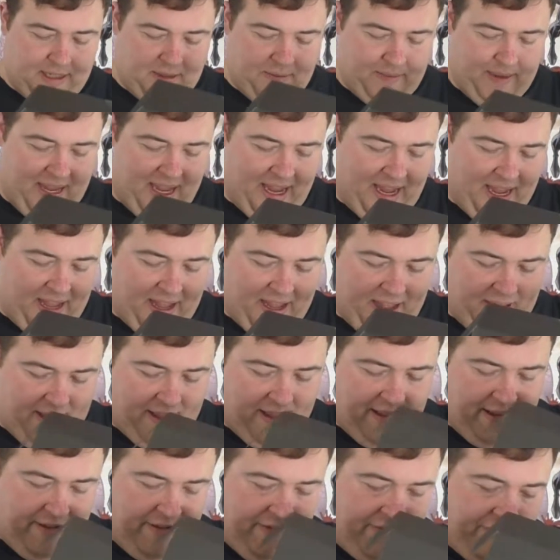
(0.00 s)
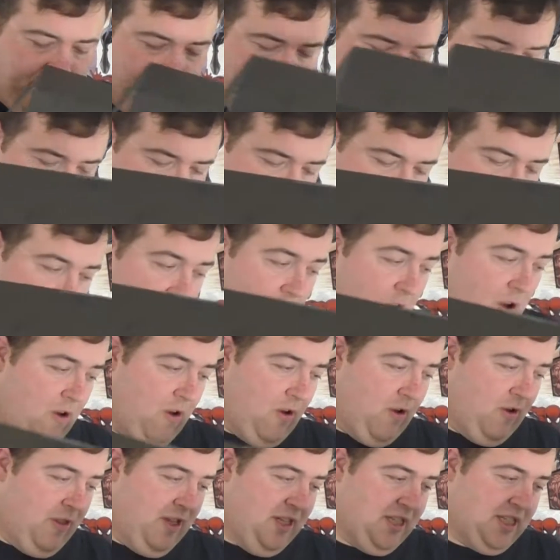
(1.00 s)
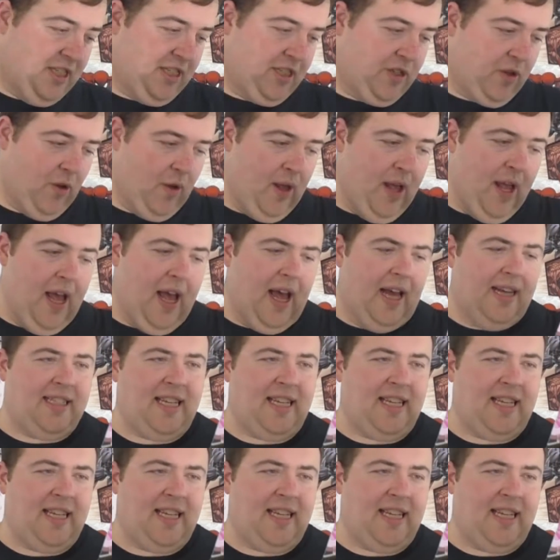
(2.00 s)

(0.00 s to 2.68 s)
We have oh, this is cool. A